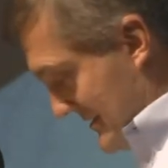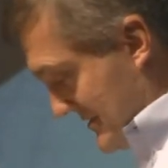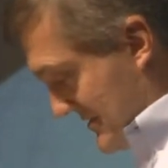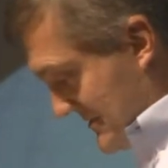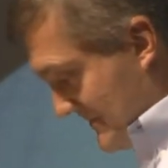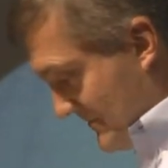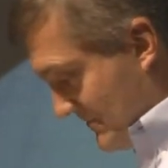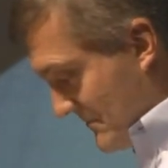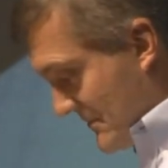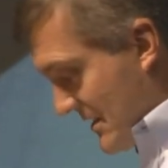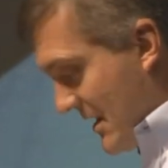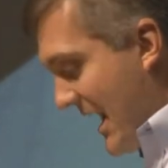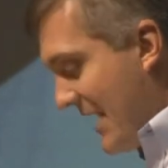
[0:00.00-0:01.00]
this.
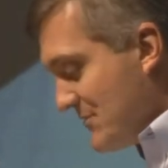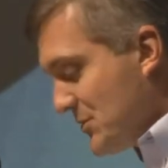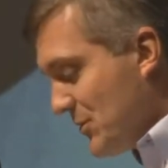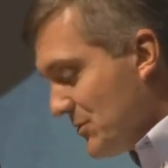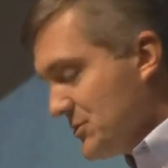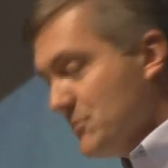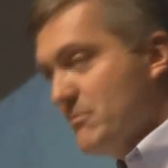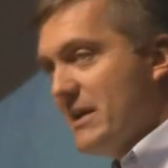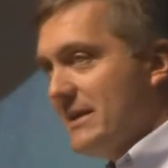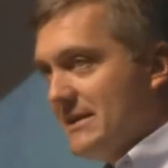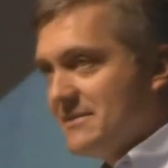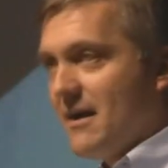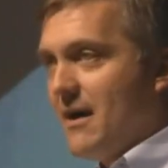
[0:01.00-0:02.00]
I've told you
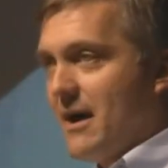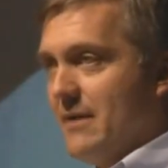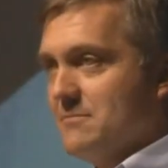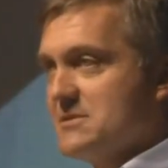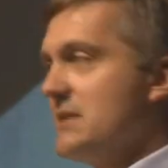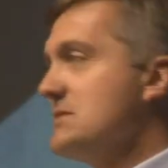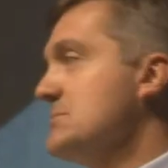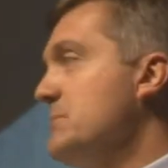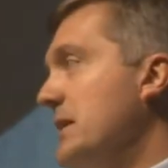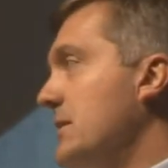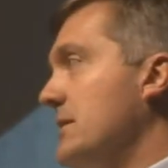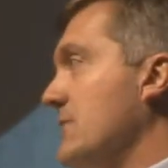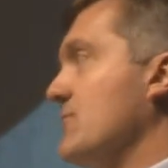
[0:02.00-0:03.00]
many times, I
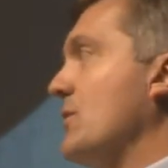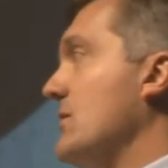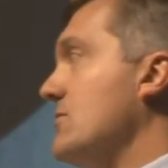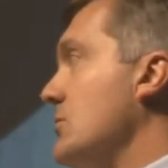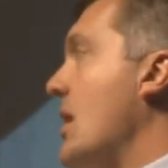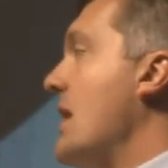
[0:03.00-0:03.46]
speak in front